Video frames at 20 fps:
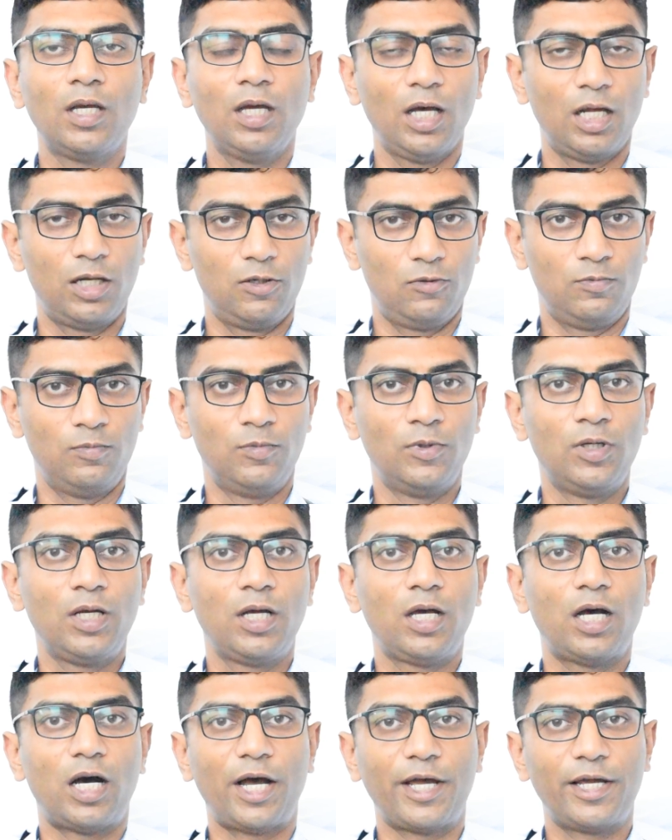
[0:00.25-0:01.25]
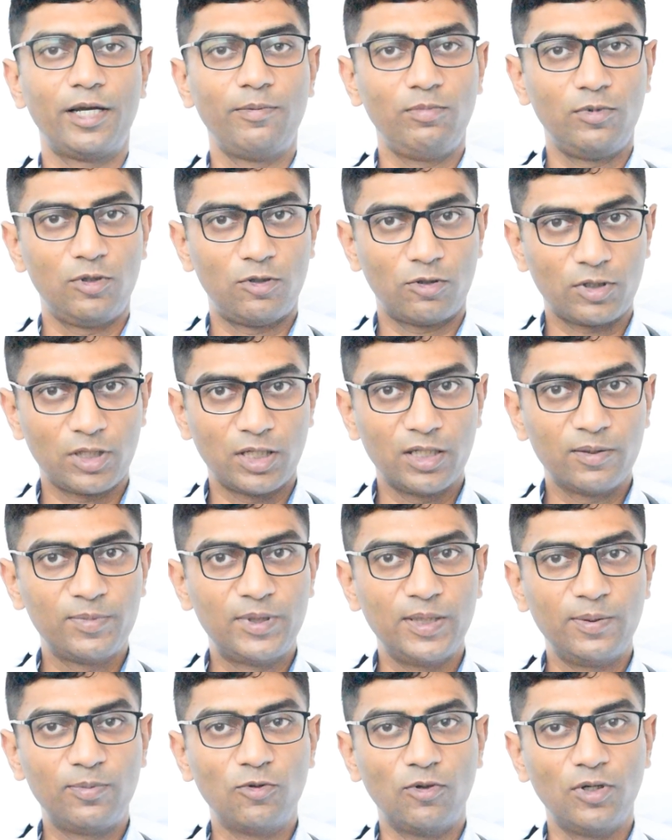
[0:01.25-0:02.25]
Hello, I am Dr.
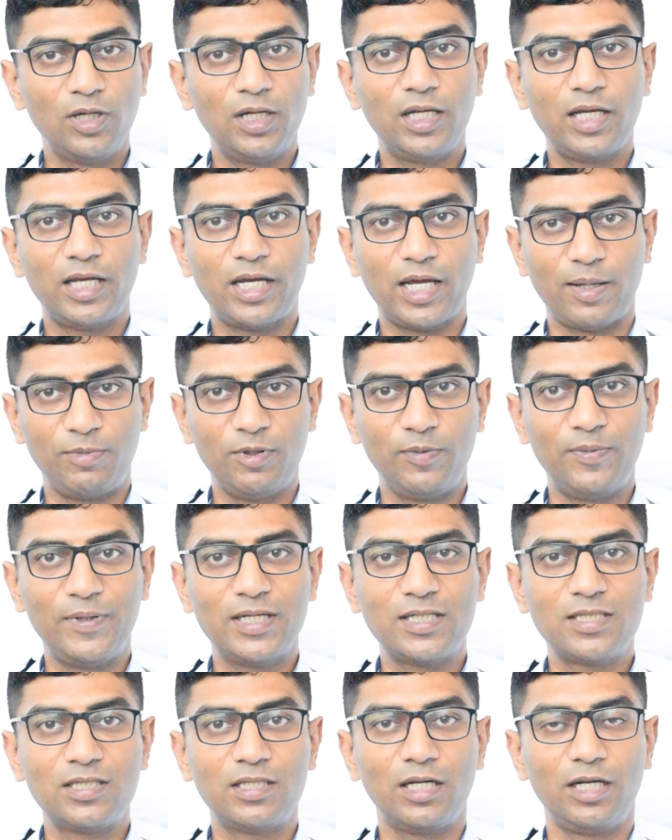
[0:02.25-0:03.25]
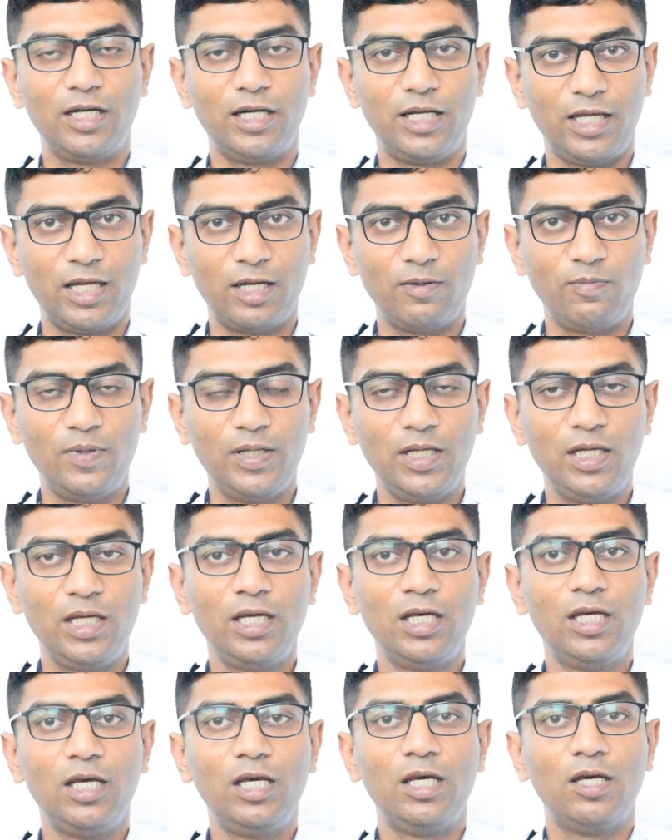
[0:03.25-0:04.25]
Navdeep MBBS DNB
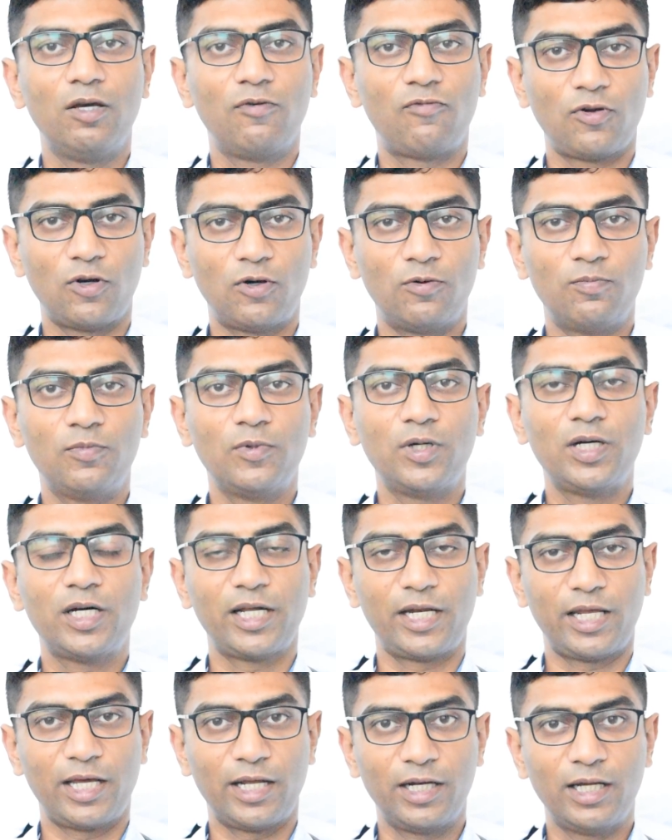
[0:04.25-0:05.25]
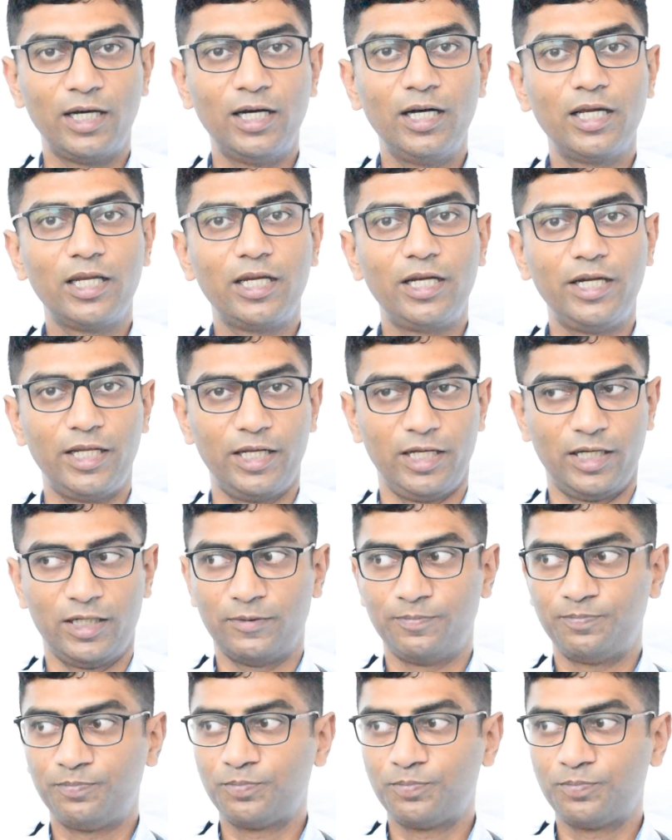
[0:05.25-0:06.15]
from Haryana, India.